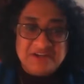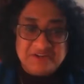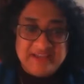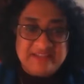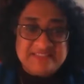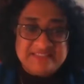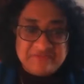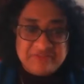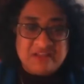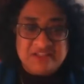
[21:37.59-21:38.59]
to hear that
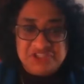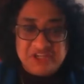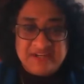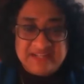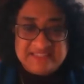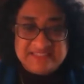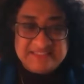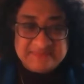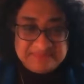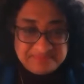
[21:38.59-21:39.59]
several other journalists